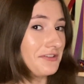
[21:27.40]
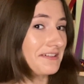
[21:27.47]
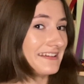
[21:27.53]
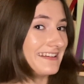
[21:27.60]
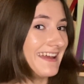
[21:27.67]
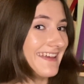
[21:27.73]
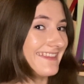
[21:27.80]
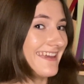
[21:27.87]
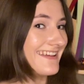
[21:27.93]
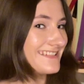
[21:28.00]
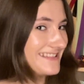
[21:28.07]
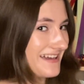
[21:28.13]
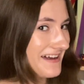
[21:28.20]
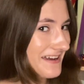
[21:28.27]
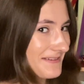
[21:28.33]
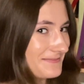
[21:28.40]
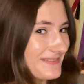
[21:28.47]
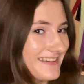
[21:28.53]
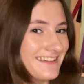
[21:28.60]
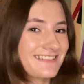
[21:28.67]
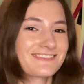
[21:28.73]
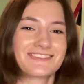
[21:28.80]
green at that time,
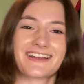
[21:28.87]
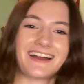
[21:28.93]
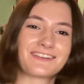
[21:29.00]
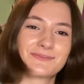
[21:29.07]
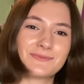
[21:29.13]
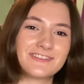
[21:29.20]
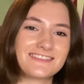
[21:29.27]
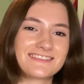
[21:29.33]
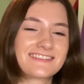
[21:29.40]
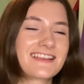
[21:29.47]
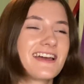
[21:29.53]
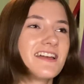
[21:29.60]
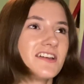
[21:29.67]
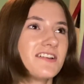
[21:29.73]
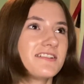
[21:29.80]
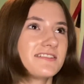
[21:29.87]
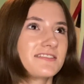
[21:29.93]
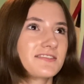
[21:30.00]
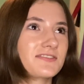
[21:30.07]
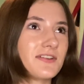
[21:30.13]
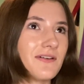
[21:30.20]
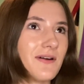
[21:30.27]
like she kind of was.
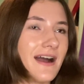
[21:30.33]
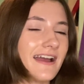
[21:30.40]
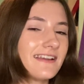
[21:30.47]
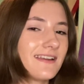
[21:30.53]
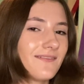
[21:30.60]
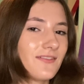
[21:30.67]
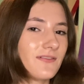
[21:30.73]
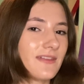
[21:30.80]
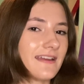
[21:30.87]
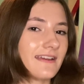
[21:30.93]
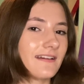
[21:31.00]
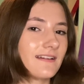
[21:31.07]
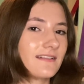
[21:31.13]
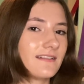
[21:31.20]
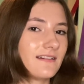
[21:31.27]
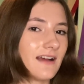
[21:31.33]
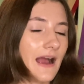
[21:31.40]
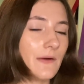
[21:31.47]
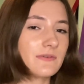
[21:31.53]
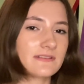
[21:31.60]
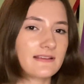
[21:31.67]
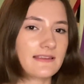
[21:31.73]
So I never like
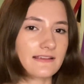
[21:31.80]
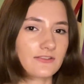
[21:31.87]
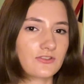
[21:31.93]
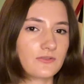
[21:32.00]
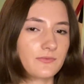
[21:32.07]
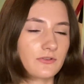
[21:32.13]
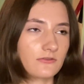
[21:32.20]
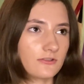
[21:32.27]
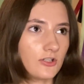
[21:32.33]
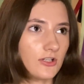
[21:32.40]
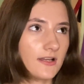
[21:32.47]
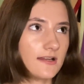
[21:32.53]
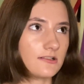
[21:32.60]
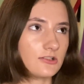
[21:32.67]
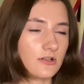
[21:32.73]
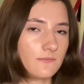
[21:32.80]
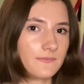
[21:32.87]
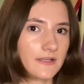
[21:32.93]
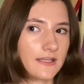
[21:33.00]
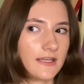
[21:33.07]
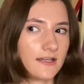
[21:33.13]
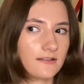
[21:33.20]
I wasn't like super good at
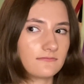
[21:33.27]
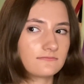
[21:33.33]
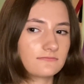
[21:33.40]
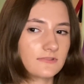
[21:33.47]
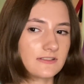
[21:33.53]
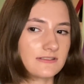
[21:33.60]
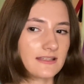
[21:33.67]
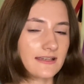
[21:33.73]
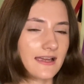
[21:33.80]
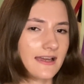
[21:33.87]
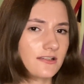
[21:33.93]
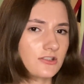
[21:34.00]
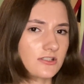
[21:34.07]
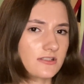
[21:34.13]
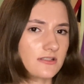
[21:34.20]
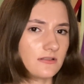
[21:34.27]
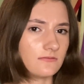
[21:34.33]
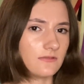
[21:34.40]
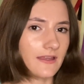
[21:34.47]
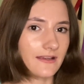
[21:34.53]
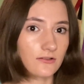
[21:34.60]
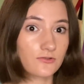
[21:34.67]
jumping yet because like I had just
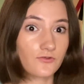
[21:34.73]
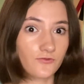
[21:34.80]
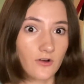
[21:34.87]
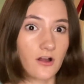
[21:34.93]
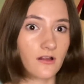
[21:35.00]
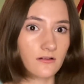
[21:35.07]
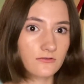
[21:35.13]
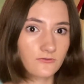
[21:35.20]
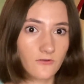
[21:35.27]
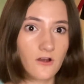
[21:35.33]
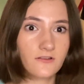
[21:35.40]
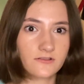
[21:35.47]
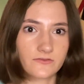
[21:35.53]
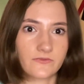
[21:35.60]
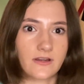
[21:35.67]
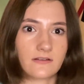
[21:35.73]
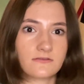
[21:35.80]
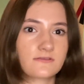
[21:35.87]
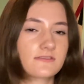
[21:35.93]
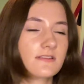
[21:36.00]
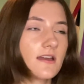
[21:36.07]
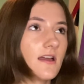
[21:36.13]
done like trot cross
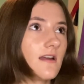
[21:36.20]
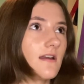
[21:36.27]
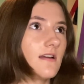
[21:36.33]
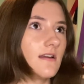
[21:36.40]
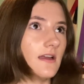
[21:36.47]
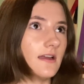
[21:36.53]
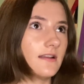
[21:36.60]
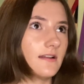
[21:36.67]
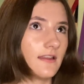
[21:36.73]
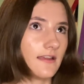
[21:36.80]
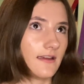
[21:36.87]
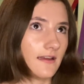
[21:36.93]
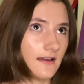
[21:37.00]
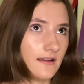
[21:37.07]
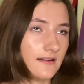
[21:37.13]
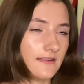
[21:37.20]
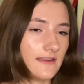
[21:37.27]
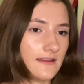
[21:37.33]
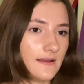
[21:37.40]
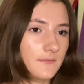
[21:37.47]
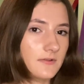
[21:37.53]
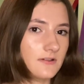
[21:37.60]
rails, and like
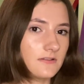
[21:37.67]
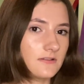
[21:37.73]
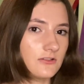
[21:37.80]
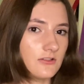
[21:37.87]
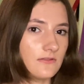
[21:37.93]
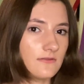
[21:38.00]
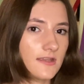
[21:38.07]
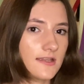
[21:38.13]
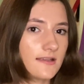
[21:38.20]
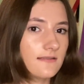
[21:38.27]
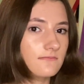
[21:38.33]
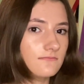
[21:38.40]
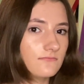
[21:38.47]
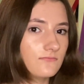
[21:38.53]
then I'm gonna do like